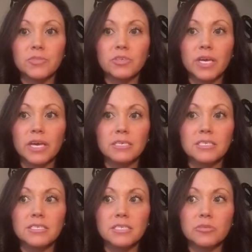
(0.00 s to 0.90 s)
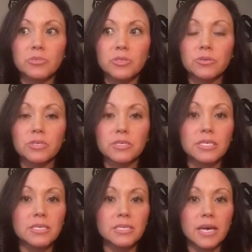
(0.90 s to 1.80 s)
You can't just get the balloon and
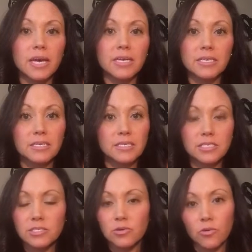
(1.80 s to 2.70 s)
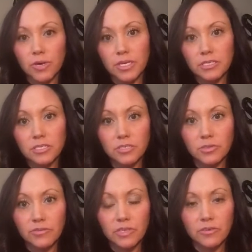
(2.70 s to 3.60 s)
think that it is going to
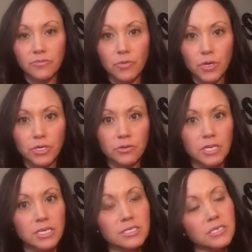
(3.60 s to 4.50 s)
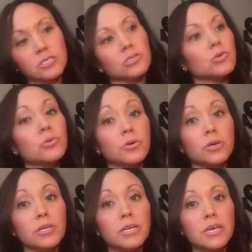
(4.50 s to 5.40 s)
do everything for you. It is a
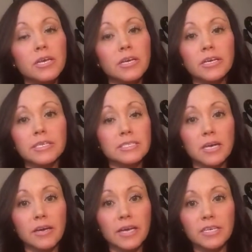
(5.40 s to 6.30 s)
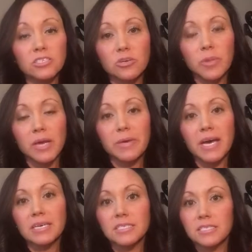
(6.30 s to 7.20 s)
tool. It's not gastric
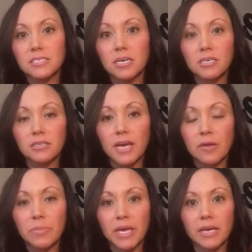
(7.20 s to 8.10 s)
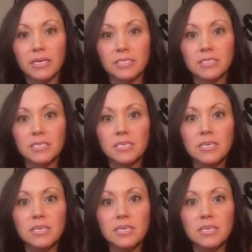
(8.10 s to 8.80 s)
bypass. It's not a lap band.